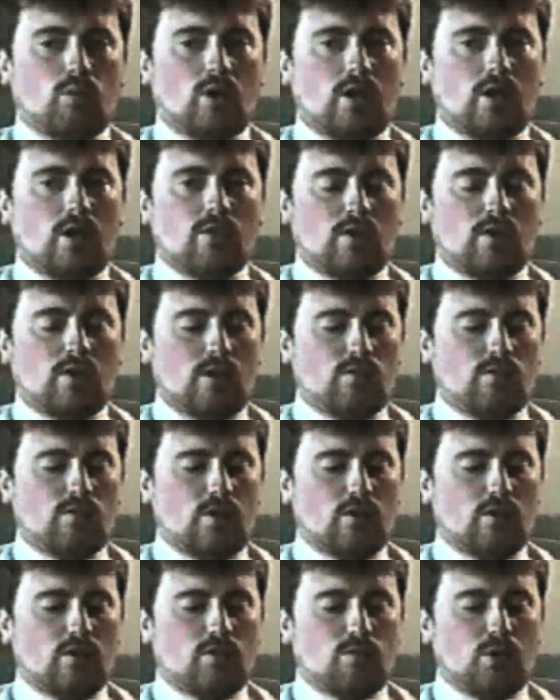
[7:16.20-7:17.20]
as
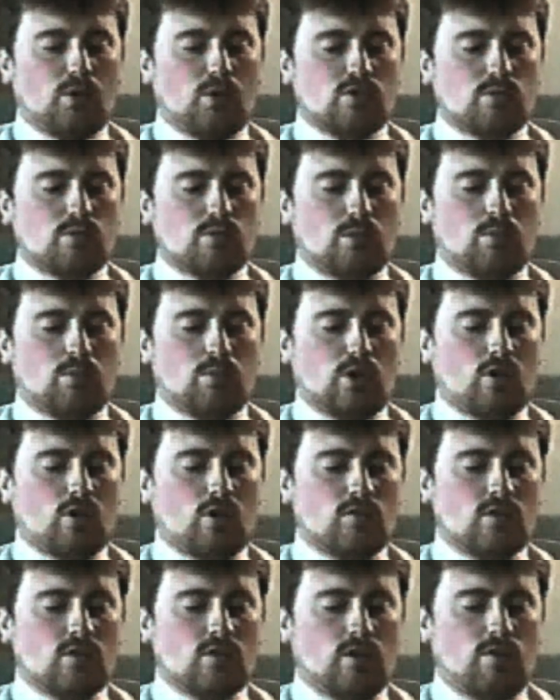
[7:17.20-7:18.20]
fast as possible, and we're
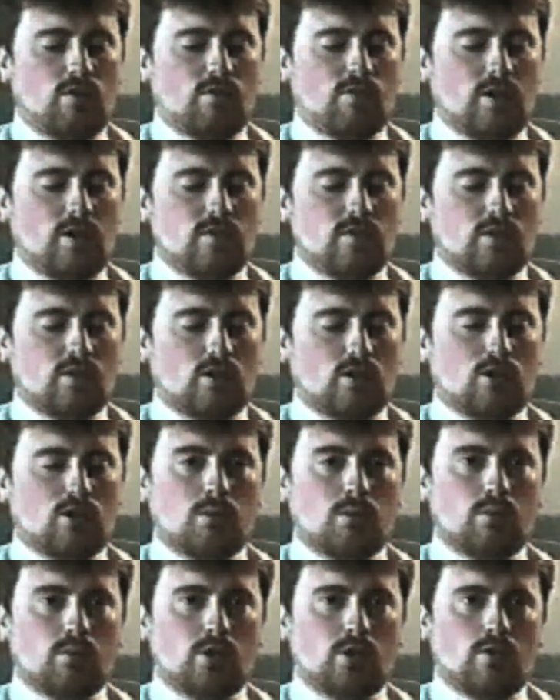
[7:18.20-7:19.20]
constantly revising and
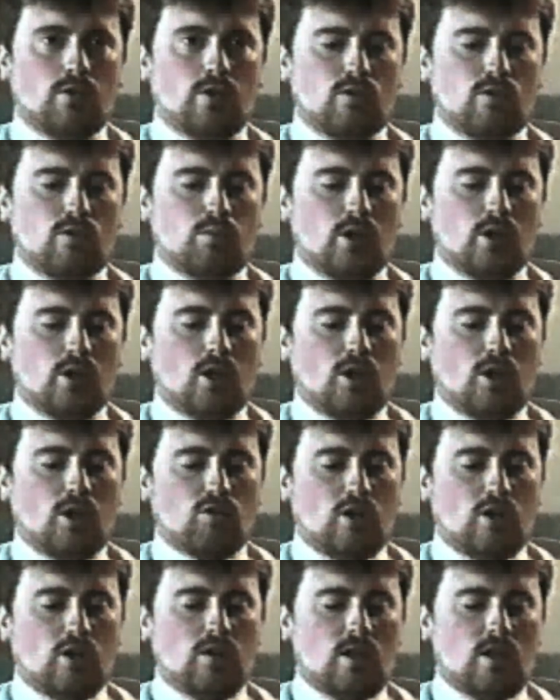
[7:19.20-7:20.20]
coming up with new things. But
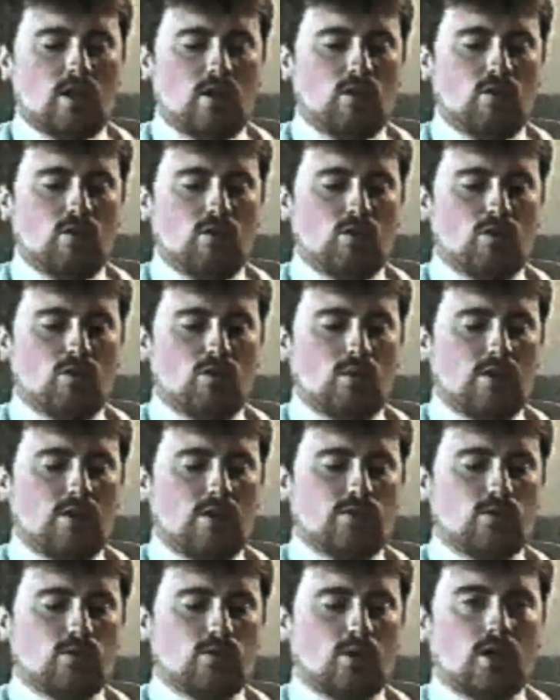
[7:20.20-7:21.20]
so you do
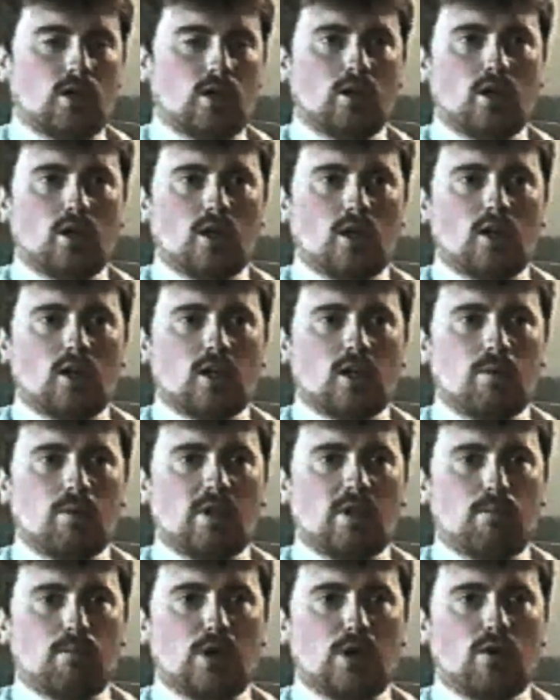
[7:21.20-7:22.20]
have to
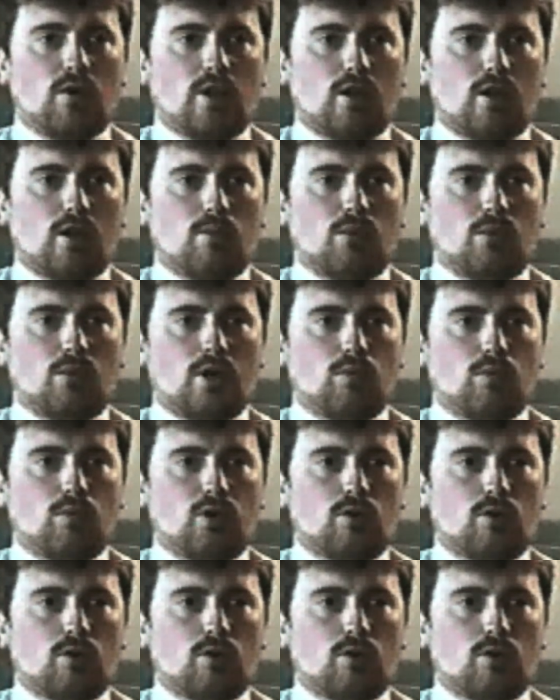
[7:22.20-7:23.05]
bear that in mind when